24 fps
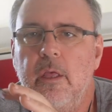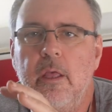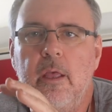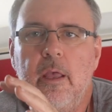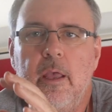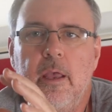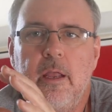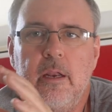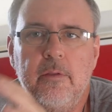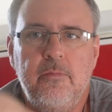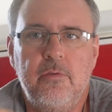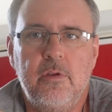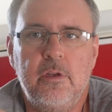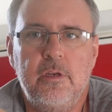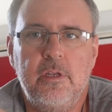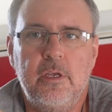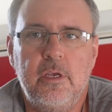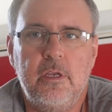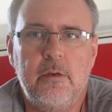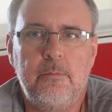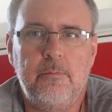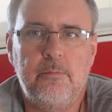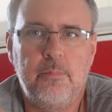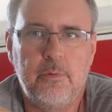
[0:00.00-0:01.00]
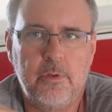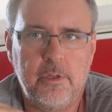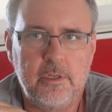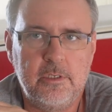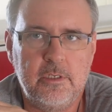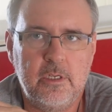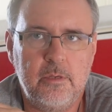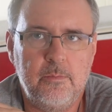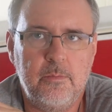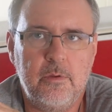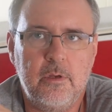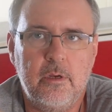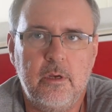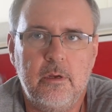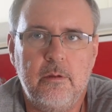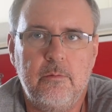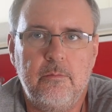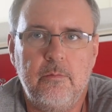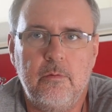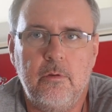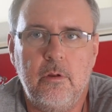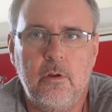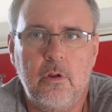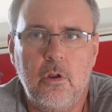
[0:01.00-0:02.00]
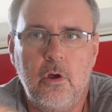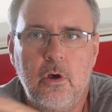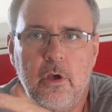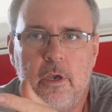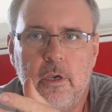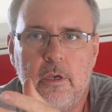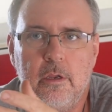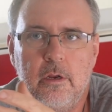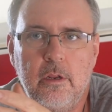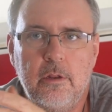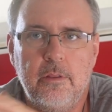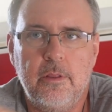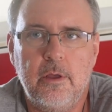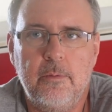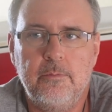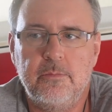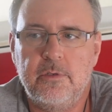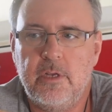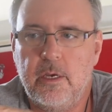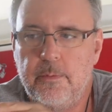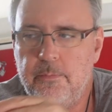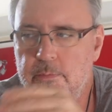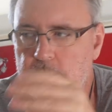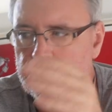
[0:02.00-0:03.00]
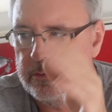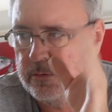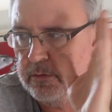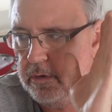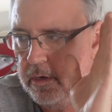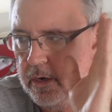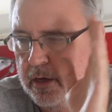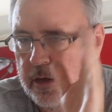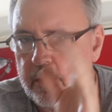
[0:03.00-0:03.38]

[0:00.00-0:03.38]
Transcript: And if you did, please give me a like and a thumbs up, and